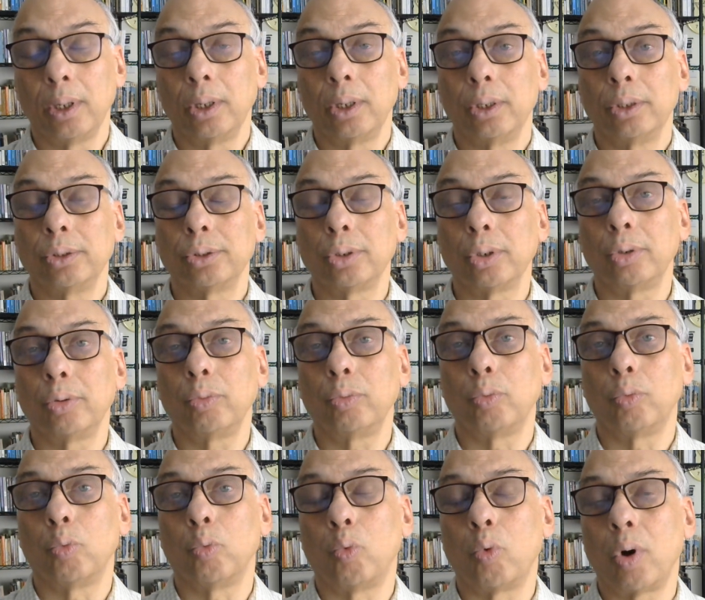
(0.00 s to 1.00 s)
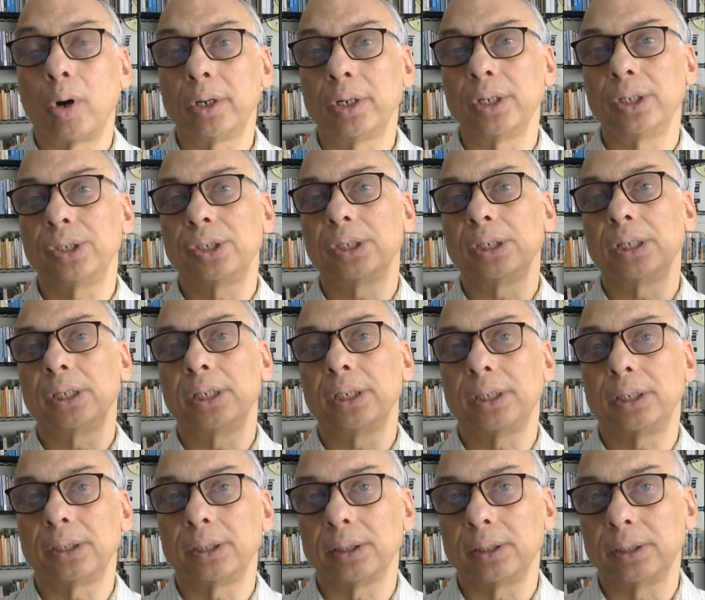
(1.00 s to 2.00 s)
So, what is
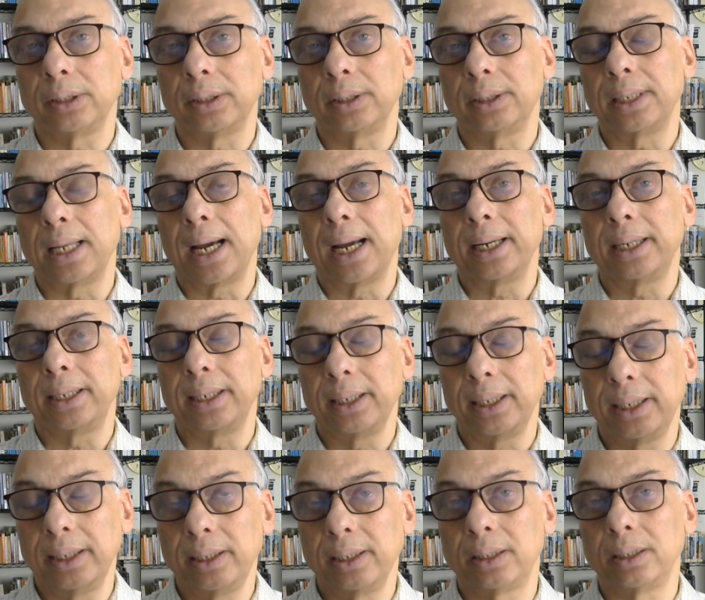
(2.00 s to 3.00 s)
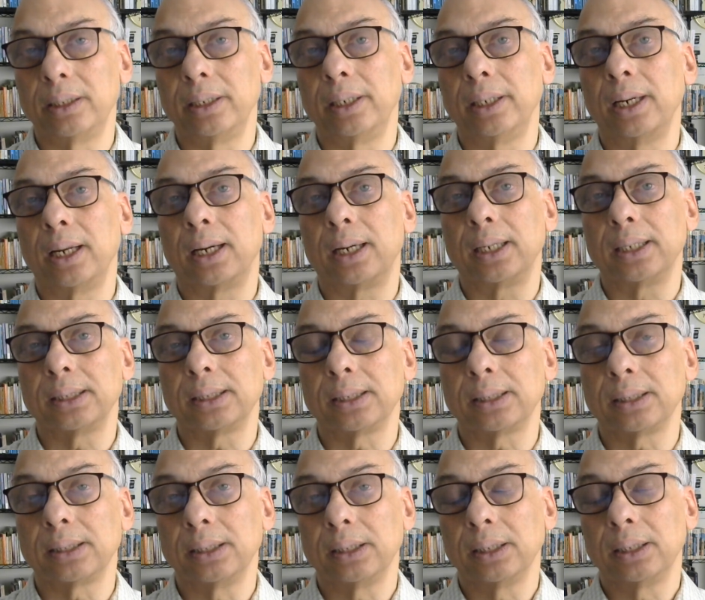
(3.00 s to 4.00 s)
it that in, in
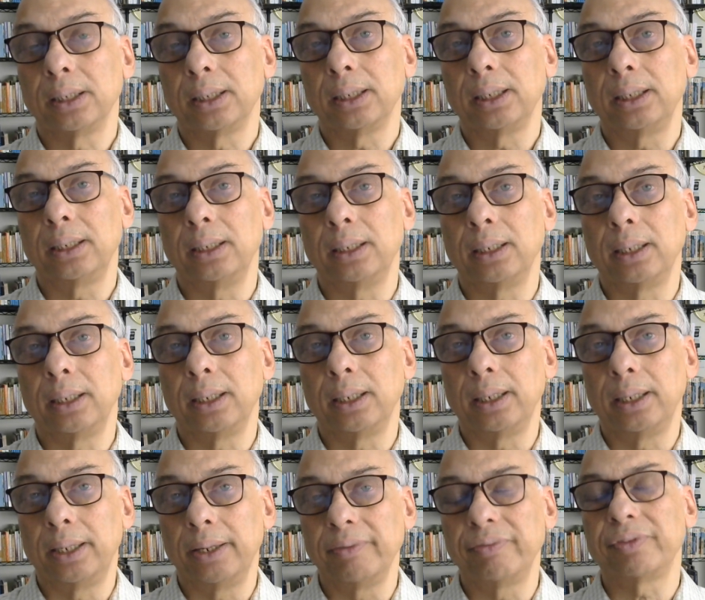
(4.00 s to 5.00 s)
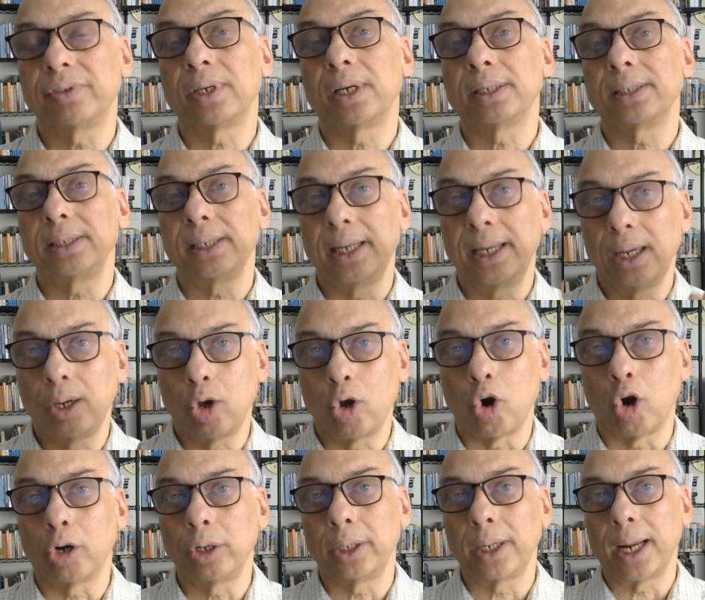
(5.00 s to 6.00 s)
us gives us a
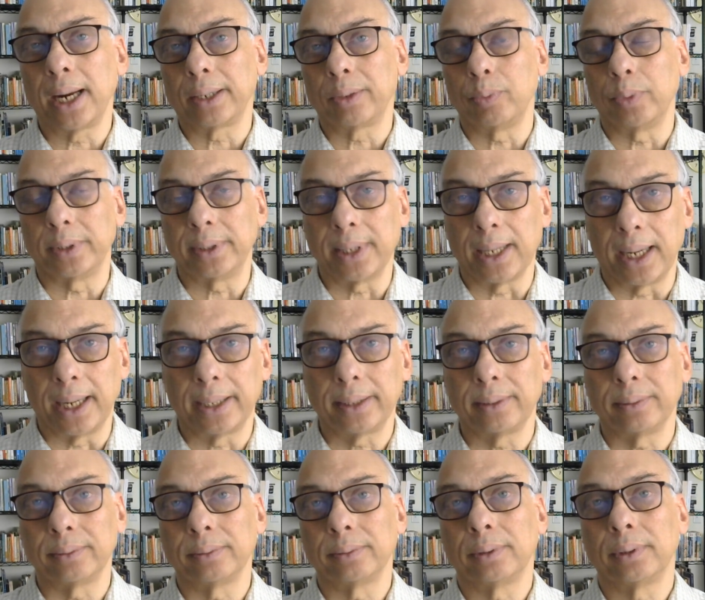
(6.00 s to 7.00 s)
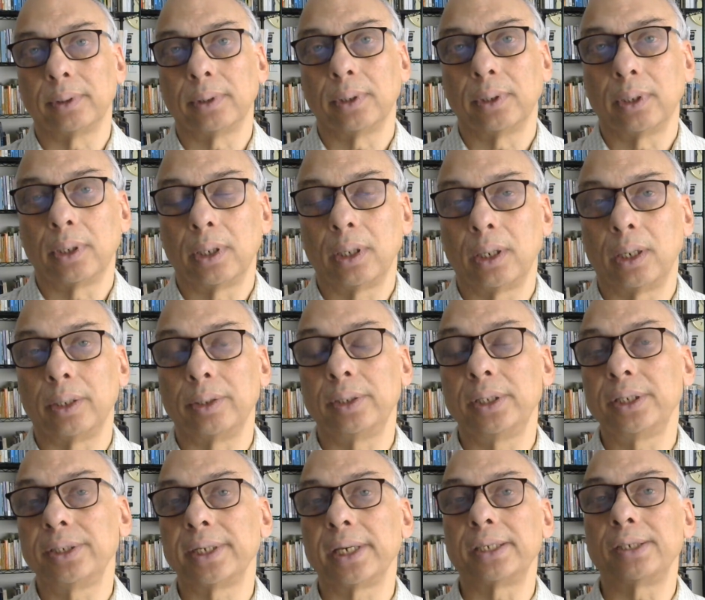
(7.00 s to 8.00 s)
contact with that? Uh,
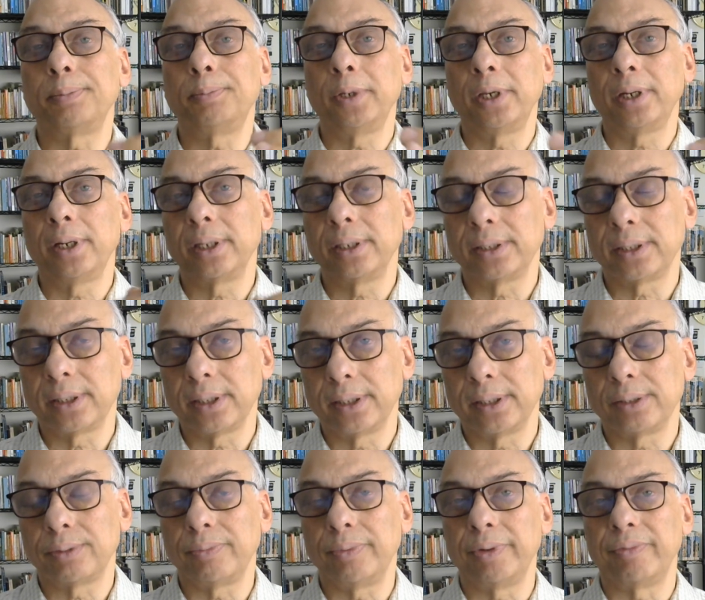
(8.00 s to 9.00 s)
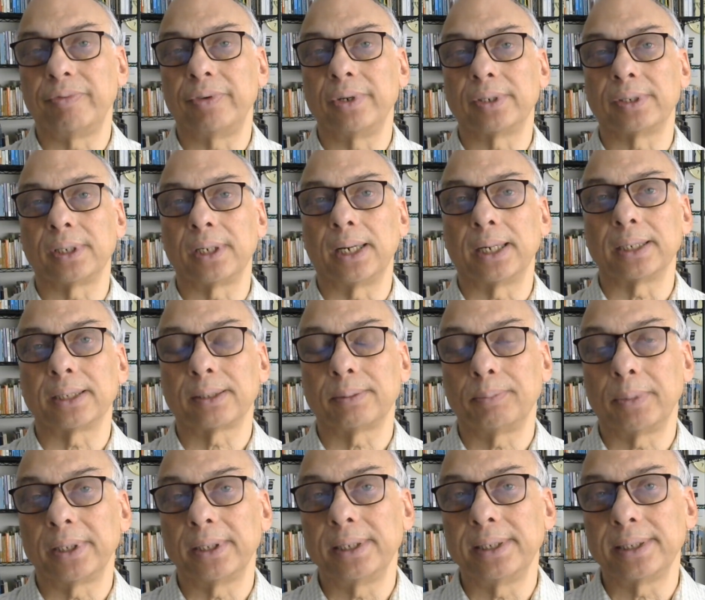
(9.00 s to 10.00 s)
these experiences we've discussed,
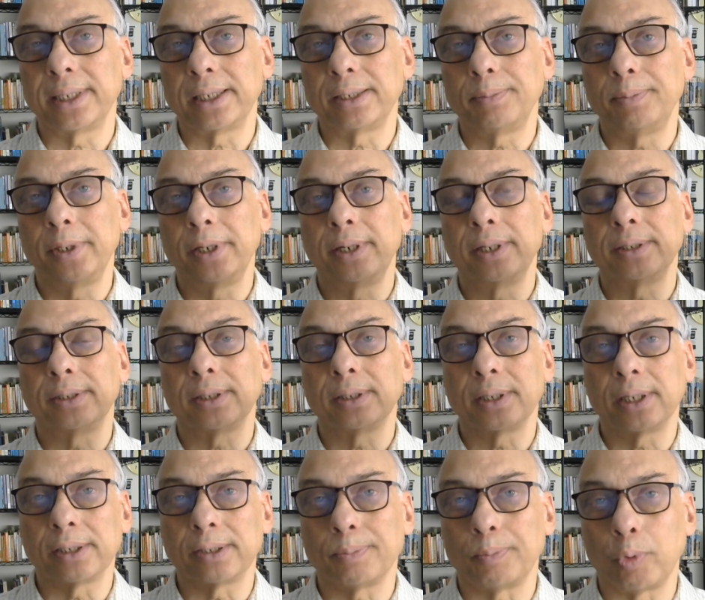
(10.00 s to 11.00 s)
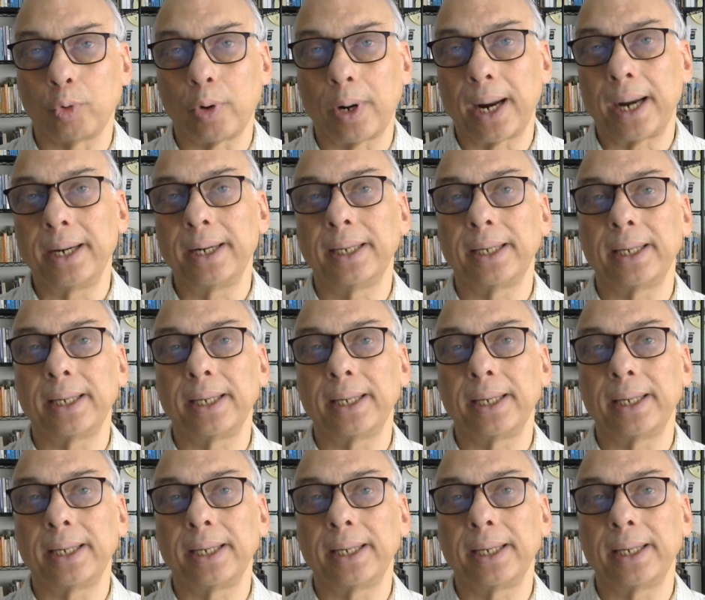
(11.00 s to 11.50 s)
but these experiences are sporadic